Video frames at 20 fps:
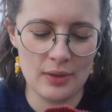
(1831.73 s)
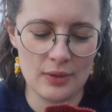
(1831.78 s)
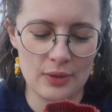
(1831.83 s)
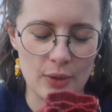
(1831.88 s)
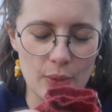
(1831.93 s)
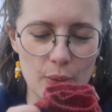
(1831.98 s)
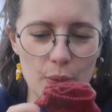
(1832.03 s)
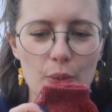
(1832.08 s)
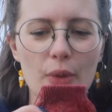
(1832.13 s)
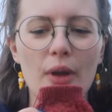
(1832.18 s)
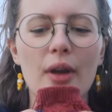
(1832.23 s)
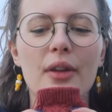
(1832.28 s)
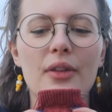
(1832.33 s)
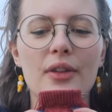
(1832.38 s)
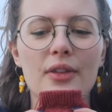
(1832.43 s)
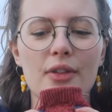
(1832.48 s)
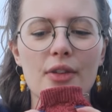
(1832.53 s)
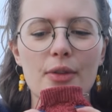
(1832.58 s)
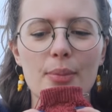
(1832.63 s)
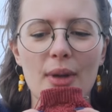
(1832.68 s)
so uh,
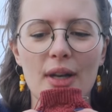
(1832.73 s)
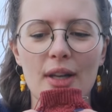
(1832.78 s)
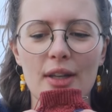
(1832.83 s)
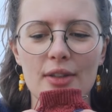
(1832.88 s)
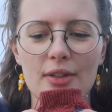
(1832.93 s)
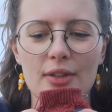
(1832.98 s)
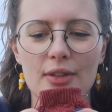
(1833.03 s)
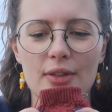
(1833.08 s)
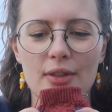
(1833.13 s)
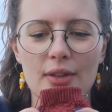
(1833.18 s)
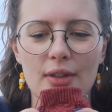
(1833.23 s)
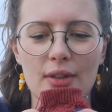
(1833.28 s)
this is my last